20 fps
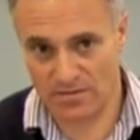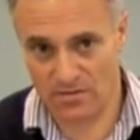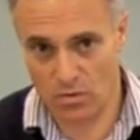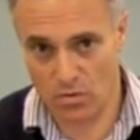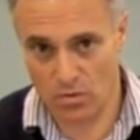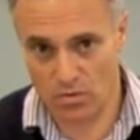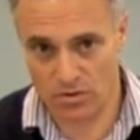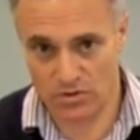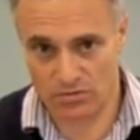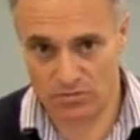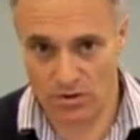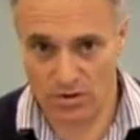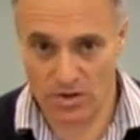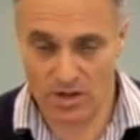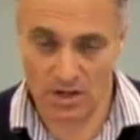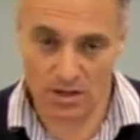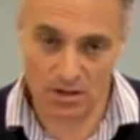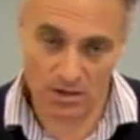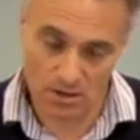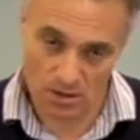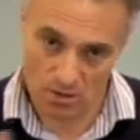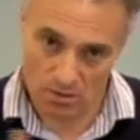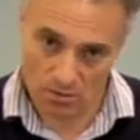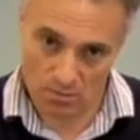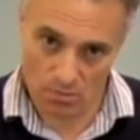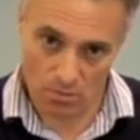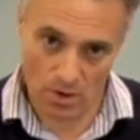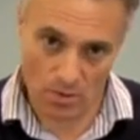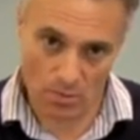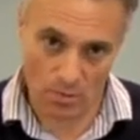for stroking
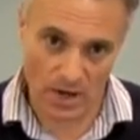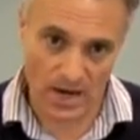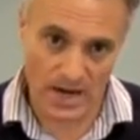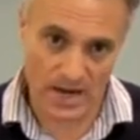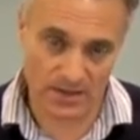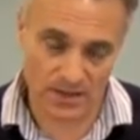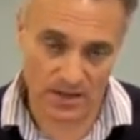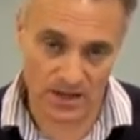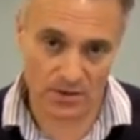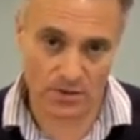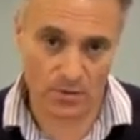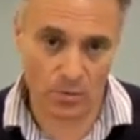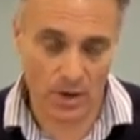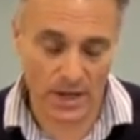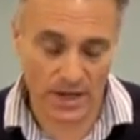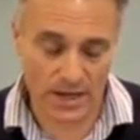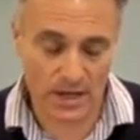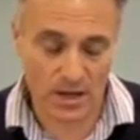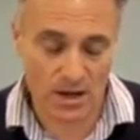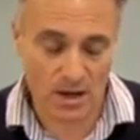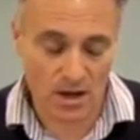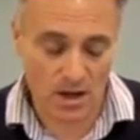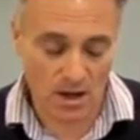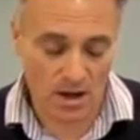one way and the other way.